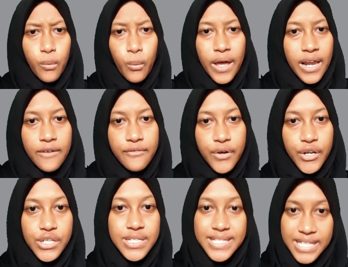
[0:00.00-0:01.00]
whenever
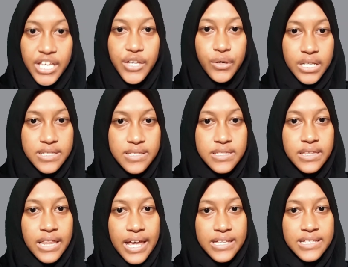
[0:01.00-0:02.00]
you see units
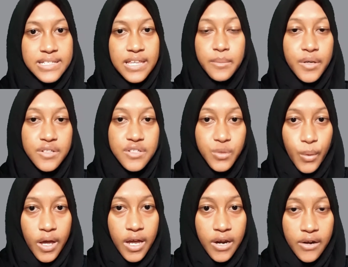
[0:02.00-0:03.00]
like centimeter
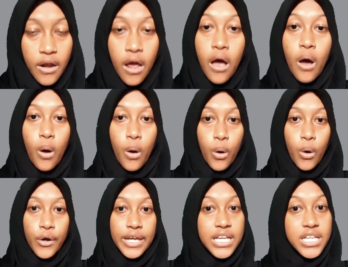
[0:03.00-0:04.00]
square
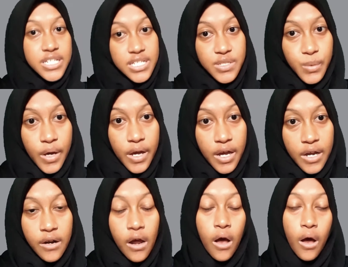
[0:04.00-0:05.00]
or inch
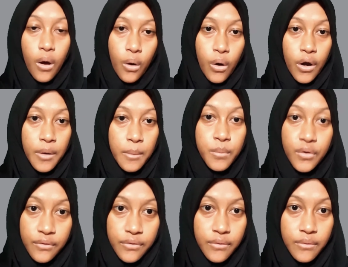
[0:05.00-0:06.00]
square or
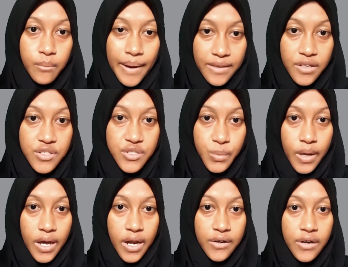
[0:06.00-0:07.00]
meter
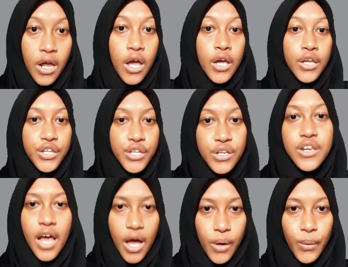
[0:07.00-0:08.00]
square,
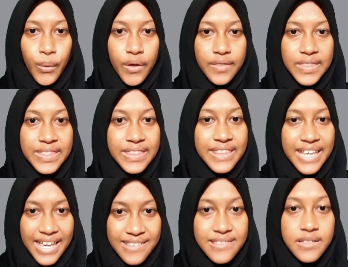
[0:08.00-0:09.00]
you know
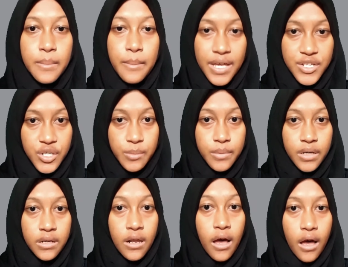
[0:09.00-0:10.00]
it's a
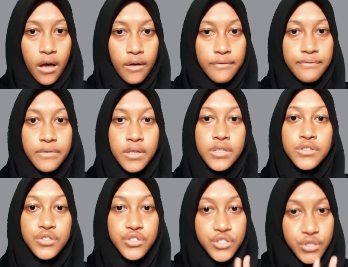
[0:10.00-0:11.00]
measurement of the
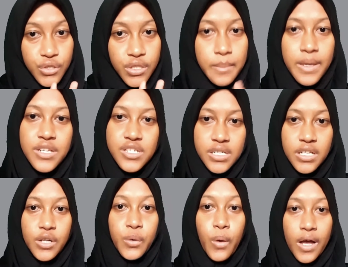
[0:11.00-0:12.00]

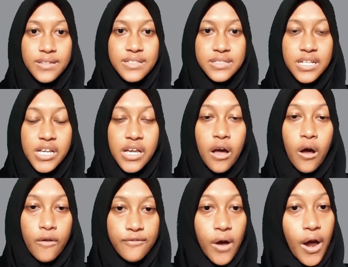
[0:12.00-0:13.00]
two-dimensional quantity
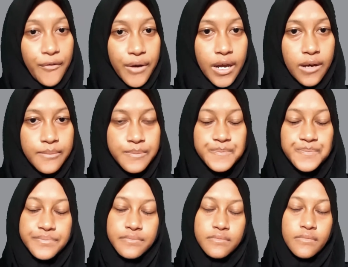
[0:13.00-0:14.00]
of area.
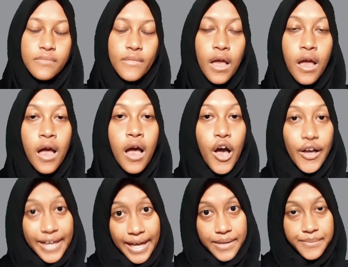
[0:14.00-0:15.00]

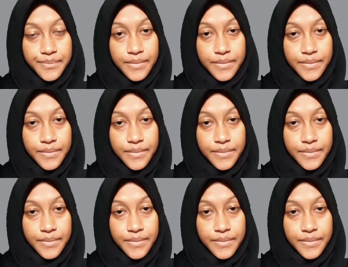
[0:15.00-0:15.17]
Okay,